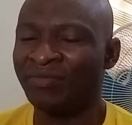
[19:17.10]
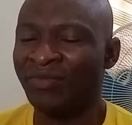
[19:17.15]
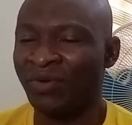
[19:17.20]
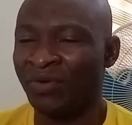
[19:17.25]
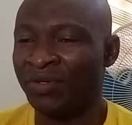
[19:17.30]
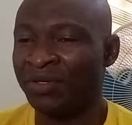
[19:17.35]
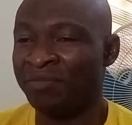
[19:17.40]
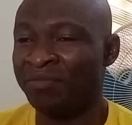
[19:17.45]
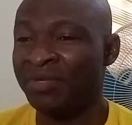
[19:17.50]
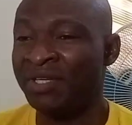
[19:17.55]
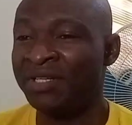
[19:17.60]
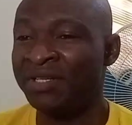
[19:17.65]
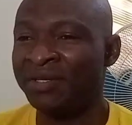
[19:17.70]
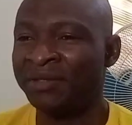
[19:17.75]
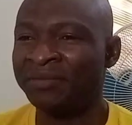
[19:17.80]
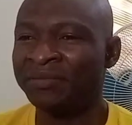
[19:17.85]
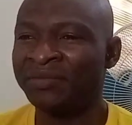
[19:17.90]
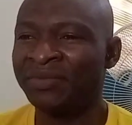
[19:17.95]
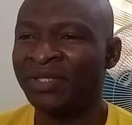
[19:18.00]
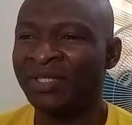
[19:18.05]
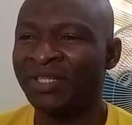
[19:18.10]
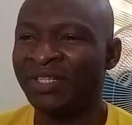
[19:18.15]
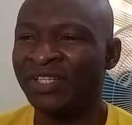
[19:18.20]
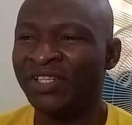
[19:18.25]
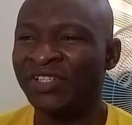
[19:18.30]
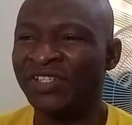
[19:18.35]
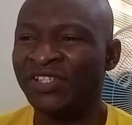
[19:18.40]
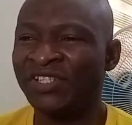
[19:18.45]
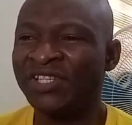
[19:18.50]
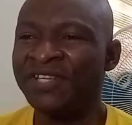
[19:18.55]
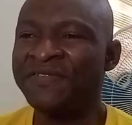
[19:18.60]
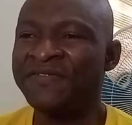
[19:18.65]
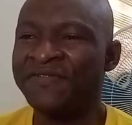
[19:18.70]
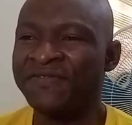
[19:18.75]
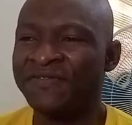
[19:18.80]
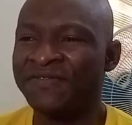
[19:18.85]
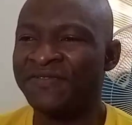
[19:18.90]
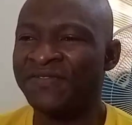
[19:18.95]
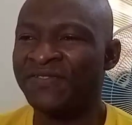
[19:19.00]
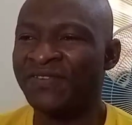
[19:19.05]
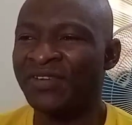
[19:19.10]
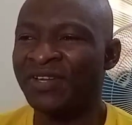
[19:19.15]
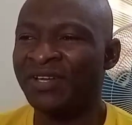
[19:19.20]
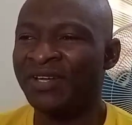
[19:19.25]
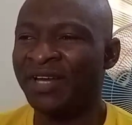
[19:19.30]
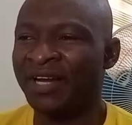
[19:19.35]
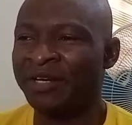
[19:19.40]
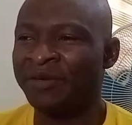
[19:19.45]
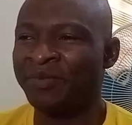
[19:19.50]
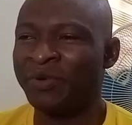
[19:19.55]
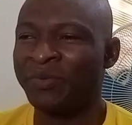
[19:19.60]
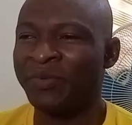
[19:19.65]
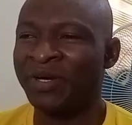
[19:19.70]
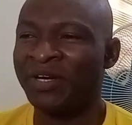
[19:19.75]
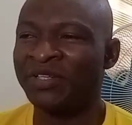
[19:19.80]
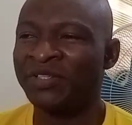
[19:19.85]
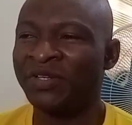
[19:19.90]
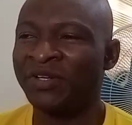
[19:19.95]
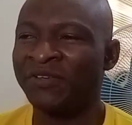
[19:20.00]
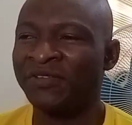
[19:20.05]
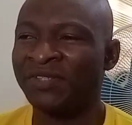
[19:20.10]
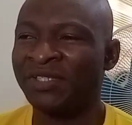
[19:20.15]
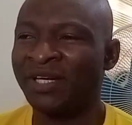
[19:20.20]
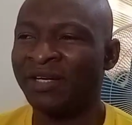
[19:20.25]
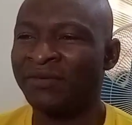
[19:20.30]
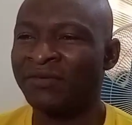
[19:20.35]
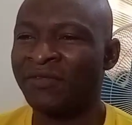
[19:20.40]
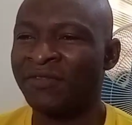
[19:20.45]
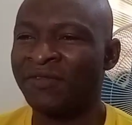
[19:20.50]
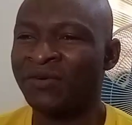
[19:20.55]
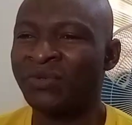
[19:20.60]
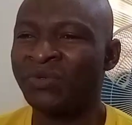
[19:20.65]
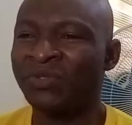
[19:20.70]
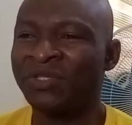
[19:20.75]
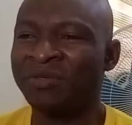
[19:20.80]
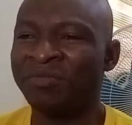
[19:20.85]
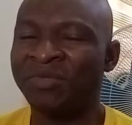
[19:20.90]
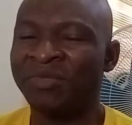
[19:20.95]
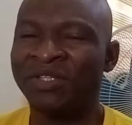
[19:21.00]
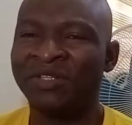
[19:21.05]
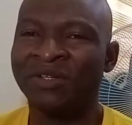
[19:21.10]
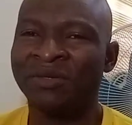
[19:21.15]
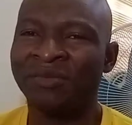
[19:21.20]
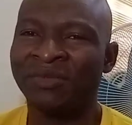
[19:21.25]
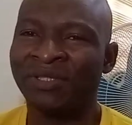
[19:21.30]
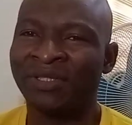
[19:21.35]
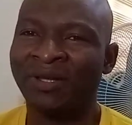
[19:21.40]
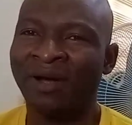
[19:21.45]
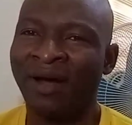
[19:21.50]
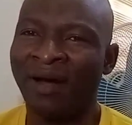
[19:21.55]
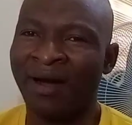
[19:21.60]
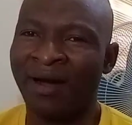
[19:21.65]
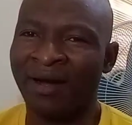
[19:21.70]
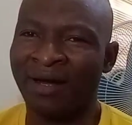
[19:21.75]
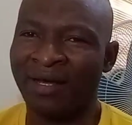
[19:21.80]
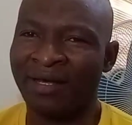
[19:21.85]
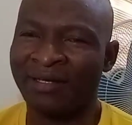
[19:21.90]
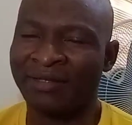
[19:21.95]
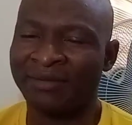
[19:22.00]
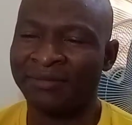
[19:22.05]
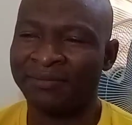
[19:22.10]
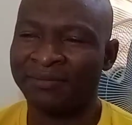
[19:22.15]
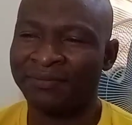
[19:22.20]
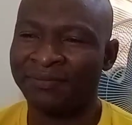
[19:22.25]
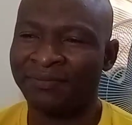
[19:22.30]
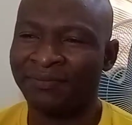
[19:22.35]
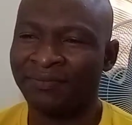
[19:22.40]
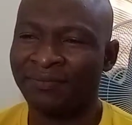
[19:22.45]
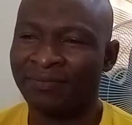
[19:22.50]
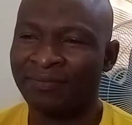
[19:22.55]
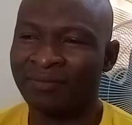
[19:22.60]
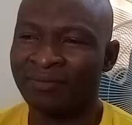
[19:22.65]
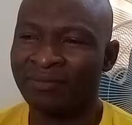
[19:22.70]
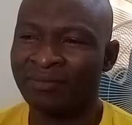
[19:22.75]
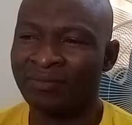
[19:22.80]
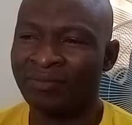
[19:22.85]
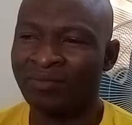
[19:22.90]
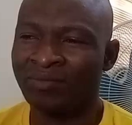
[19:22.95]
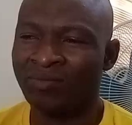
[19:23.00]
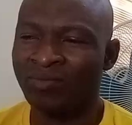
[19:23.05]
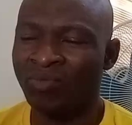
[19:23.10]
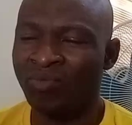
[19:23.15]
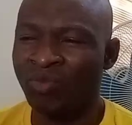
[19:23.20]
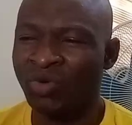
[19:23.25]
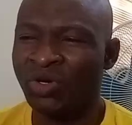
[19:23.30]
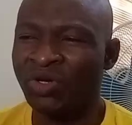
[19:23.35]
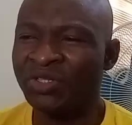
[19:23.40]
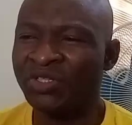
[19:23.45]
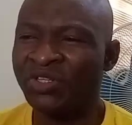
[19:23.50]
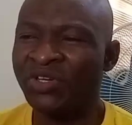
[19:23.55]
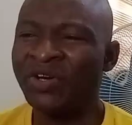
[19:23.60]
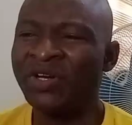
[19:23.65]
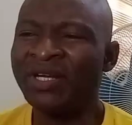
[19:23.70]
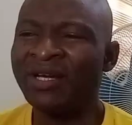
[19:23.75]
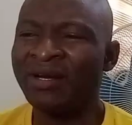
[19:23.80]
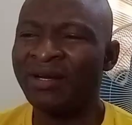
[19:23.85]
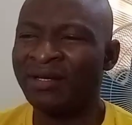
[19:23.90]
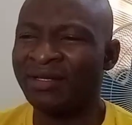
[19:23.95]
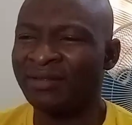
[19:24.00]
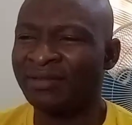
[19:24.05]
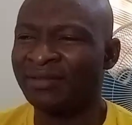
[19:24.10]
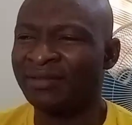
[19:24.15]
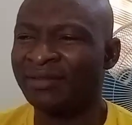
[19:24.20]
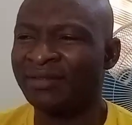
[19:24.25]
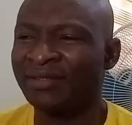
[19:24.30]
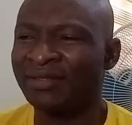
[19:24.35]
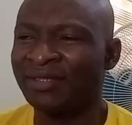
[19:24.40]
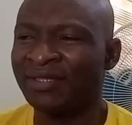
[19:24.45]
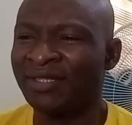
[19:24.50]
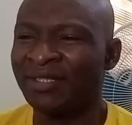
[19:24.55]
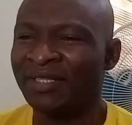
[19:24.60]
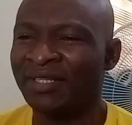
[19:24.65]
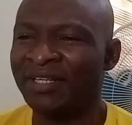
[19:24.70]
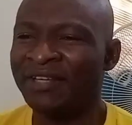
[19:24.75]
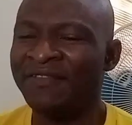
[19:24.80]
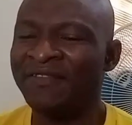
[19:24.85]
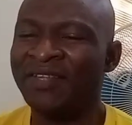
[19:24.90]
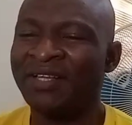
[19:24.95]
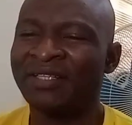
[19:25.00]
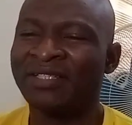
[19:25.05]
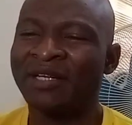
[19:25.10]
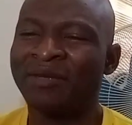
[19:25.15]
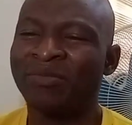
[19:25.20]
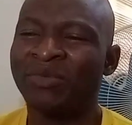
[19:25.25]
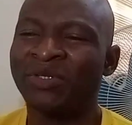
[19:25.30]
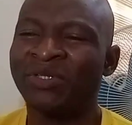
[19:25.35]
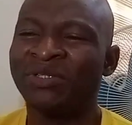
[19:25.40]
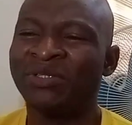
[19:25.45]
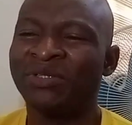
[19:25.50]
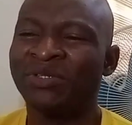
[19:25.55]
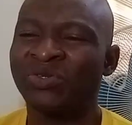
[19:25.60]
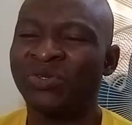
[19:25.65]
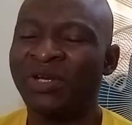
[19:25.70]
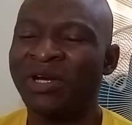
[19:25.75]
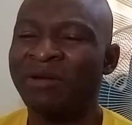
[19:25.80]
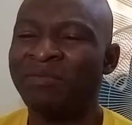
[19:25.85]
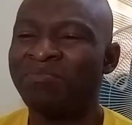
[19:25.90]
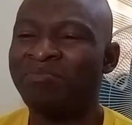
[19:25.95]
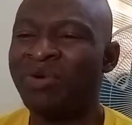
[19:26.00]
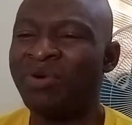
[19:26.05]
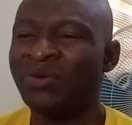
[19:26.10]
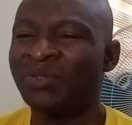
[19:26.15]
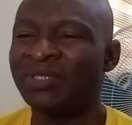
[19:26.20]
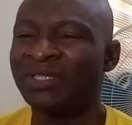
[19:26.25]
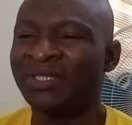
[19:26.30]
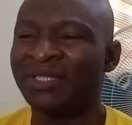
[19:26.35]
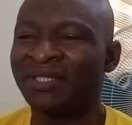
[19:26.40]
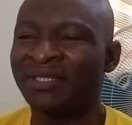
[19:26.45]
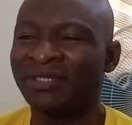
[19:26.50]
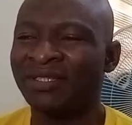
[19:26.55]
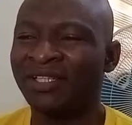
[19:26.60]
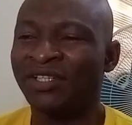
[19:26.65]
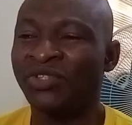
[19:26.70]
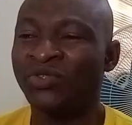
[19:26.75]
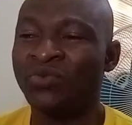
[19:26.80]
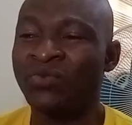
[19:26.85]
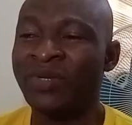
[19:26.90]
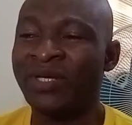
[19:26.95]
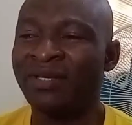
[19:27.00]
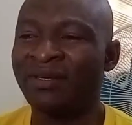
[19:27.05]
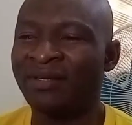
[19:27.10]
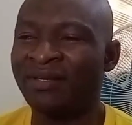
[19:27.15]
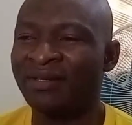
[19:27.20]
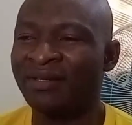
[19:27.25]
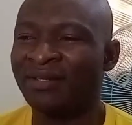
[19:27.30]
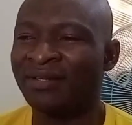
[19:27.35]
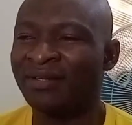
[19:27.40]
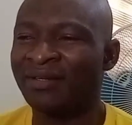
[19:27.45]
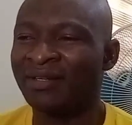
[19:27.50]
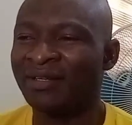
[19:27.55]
or the medium is stiff and the propagation of sound through the medium is high. But on the other hand, if the intermolecular bonding is weak,